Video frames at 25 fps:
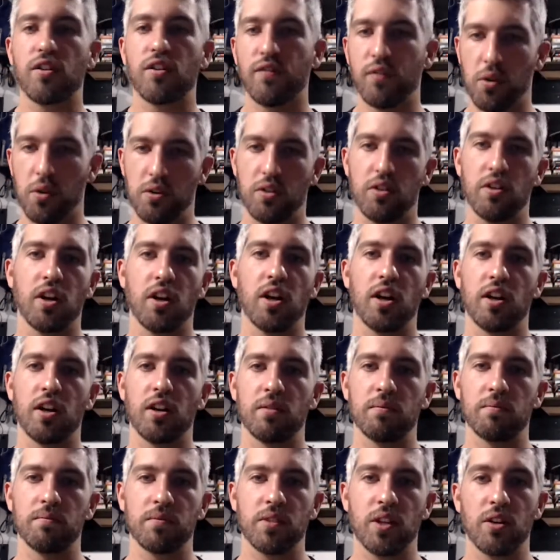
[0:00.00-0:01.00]

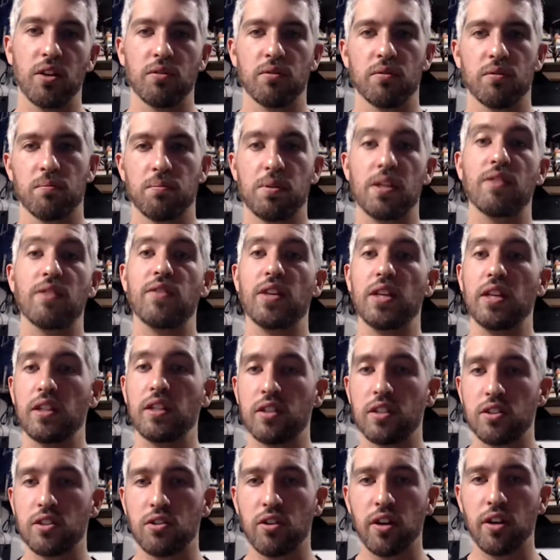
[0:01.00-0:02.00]
PV
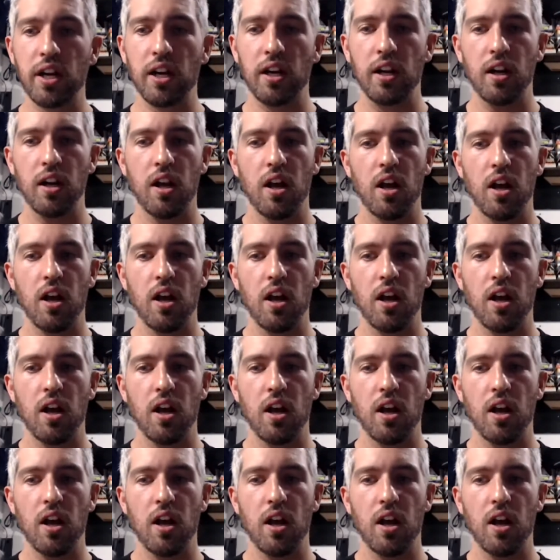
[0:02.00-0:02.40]
industry.